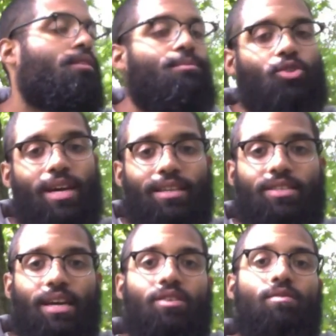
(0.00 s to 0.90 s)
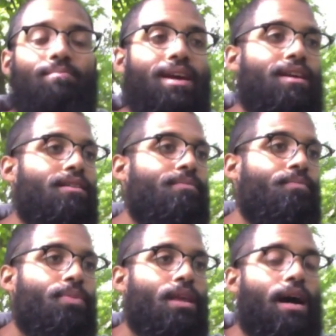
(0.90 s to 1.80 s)
I'm trying to tell you, man,
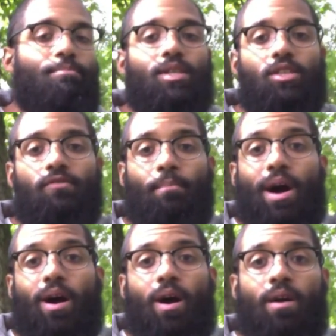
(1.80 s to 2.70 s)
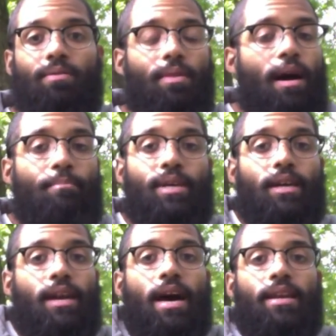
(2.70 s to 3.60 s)
I'm just from my heart. I'm
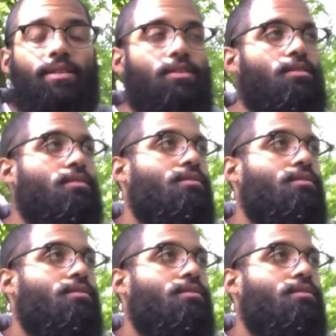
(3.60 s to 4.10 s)
being honest.